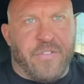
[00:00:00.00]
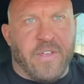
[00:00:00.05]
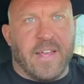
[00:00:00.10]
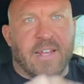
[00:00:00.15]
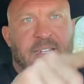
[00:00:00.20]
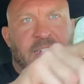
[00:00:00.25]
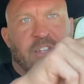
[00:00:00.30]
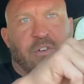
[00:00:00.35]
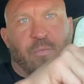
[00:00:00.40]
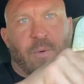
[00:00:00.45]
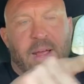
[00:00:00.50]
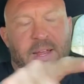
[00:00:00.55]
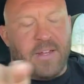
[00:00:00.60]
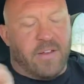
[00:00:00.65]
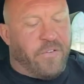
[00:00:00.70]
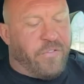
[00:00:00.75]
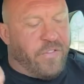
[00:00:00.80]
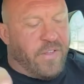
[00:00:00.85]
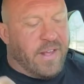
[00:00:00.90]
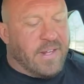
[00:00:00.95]
things to write
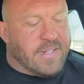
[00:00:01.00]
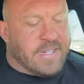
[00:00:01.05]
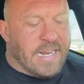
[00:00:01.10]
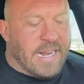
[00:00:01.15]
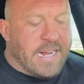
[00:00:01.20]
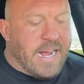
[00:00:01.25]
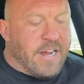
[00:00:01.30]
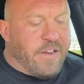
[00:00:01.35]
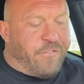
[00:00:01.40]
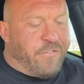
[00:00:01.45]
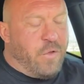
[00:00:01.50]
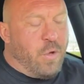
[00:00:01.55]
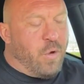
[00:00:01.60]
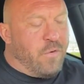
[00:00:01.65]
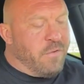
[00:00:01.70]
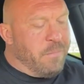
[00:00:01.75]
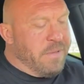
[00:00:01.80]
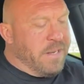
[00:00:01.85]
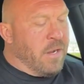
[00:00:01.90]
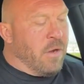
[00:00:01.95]
your things. And I got a
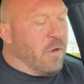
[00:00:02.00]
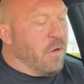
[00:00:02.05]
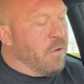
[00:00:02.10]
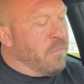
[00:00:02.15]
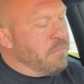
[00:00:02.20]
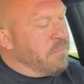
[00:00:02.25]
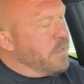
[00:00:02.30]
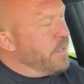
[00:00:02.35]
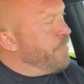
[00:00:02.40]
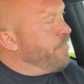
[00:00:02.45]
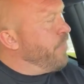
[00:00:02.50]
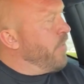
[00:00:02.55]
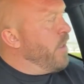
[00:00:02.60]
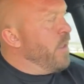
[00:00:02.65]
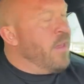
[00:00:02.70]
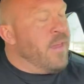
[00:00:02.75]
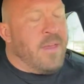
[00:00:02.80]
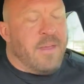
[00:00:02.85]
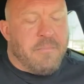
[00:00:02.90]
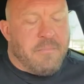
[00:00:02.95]
few of them at home. But
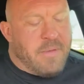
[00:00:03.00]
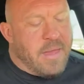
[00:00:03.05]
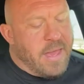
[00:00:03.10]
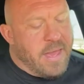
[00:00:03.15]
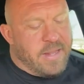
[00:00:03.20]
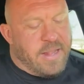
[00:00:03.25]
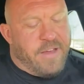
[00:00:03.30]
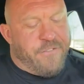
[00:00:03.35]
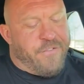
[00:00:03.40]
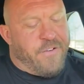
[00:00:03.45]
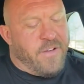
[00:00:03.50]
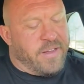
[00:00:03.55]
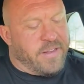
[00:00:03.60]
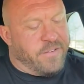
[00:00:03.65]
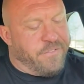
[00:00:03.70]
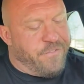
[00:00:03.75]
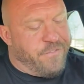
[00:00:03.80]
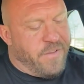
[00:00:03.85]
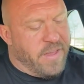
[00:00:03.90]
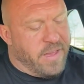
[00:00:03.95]
man, that
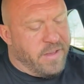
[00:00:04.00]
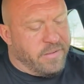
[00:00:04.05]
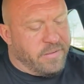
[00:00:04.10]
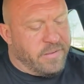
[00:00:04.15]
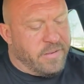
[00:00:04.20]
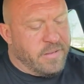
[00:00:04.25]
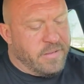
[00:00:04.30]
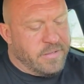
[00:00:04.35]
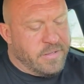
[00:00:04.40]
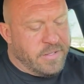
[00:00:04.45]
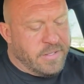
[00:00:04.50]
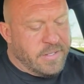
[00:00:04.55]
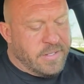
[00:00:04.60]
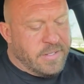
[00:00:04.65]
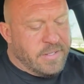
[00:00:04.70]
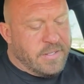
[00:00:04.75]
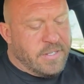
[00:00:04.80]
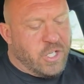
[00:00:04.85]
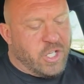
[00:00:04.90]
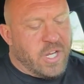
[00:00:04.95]
fucking failed.
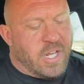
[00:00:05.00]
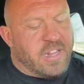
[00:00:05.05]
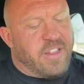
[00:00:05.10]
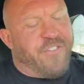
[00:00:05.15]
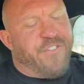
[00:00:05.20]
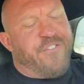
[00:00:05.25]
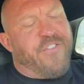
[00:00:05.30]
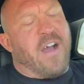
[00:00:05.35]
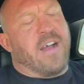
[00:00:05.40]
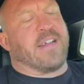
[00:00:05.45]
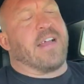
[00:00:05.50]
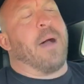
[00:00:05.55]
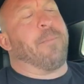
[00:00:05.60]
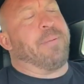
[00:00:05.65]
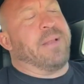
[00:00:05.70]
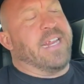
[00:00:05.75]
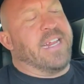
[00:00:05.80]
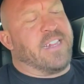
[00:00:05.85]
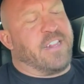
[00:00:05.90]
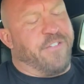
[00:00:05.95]
Shut the fuck
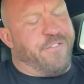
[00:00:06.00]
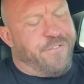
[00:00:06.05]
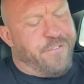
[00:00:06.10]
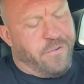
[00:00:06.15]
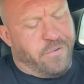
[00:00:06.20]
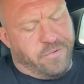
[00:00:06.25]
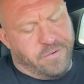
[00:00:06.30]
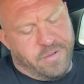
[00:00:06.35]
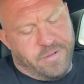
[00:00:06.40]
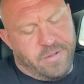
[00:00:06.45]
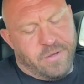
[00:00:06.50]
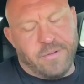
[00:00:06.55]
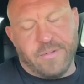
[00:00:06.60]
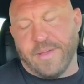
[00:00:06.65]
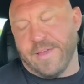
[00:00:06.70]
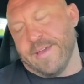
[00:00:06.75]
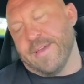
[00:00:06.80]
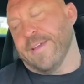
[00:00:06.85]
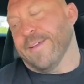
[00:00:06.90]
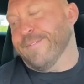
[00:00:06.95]
up and eat the food.
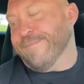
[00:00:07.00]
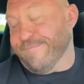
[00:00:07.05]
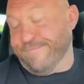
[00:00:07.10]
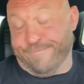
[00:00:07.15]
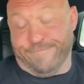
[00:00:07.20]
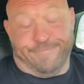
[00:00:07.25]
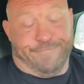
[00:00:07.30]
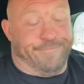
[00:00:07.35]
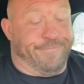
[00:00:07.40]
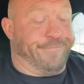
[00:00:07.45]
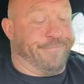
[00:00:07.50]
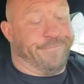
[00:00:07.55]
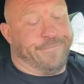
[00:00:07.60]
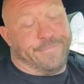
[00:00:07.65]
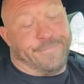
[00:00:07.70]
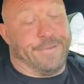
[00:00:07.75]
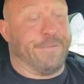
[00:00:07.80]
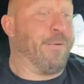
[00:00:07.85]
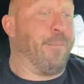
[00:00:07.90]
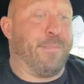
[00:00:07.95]
Okay.
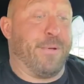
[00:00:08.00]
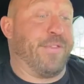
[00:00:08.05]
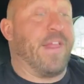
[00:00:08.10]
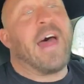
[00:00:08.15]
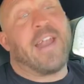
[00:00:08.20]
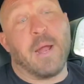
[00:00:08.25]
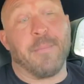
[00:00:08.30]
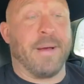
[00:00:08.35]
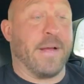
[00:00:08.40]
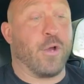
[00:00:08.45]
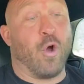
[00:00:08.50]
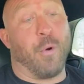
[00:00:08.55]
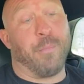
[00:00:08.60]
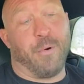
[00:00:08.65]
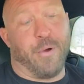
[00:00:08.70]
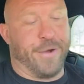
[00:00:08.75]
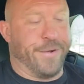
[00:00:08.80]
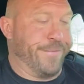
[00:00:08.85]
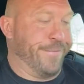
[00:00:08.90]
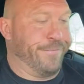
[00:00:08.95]
I'll put that on my
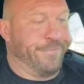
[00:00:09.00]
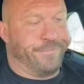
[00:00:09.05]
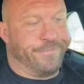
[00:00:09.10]
cardboard.